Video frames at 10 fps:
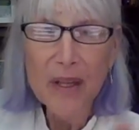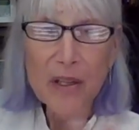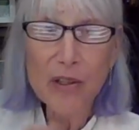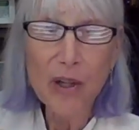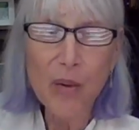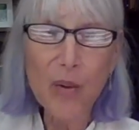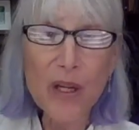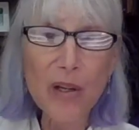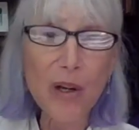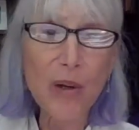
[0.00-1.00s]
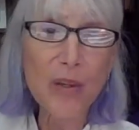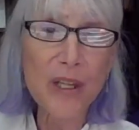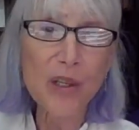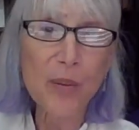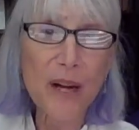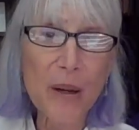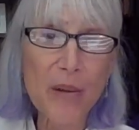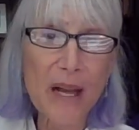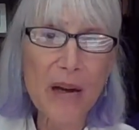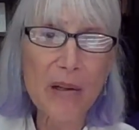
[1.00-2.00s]
So we know that spraying
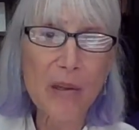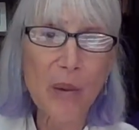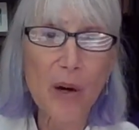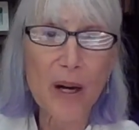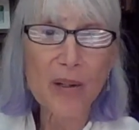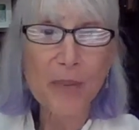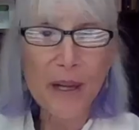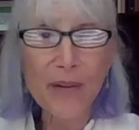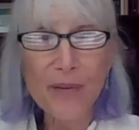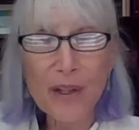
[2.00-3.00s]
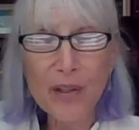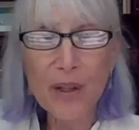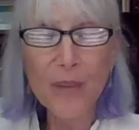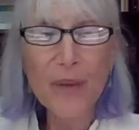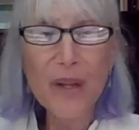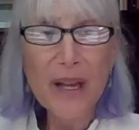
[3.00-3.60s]
with alkaline water is beneficial